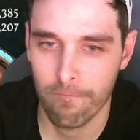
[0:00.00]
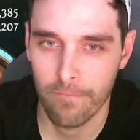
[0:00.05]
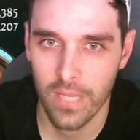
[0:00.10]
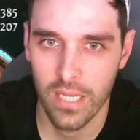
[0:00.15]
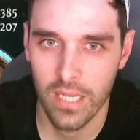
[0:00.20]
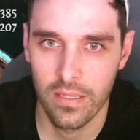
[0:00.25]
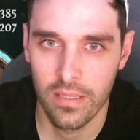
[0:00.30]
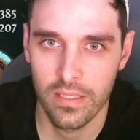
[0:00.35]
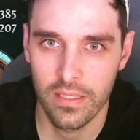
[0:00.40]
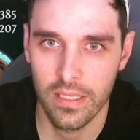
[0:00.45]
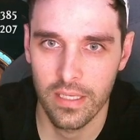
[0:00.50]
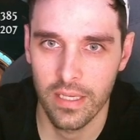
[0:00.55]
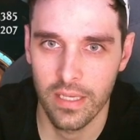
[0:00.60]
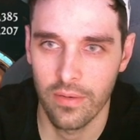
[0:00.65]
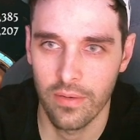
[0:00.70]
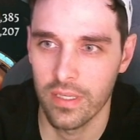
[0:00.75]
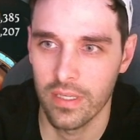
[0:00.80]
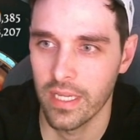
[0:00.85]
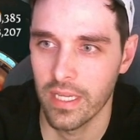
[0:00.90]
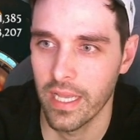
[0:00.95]
let's see,
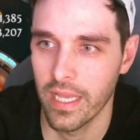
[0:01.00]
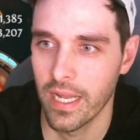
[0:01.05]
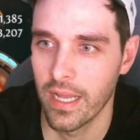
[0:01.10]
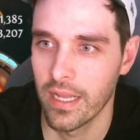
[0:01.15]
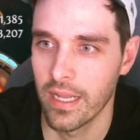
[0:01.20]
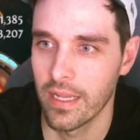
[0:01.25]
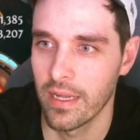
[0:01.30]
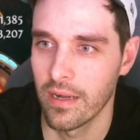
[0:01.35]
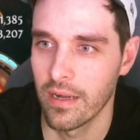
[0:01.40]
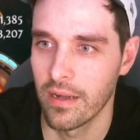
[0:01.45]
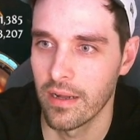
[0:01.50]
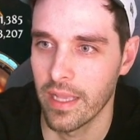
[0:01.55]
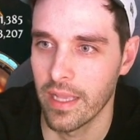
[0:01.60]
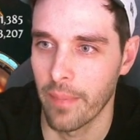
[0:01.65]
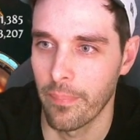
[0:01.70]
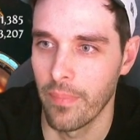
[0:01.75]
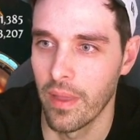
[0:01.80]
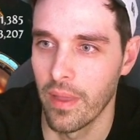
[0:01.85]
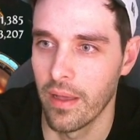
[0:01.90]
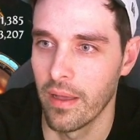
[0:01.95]
where is it at on here?
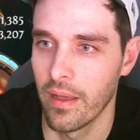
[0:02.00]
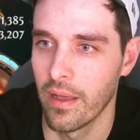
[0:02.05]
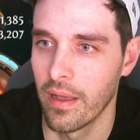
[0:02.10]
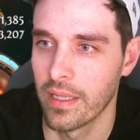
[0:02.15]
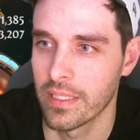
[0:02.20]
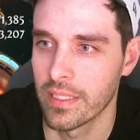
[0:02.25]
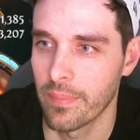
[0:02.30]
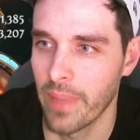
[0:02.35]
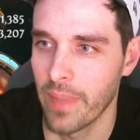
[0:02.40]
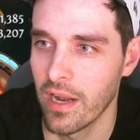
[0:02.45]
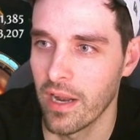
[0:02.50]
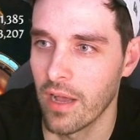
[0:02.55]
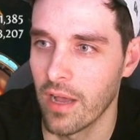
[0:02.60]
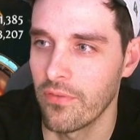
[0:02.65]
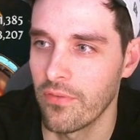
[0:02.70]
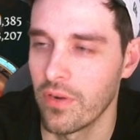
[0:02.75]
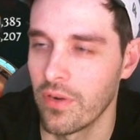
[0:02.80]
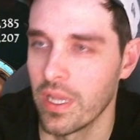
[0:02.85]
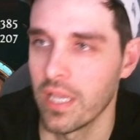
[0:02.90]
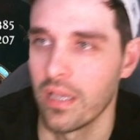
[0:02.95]
Yeah, is it Pain
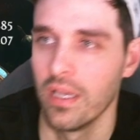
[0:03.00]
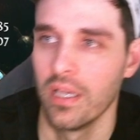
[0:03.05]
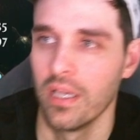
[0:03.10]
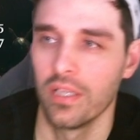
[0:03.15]
Offering?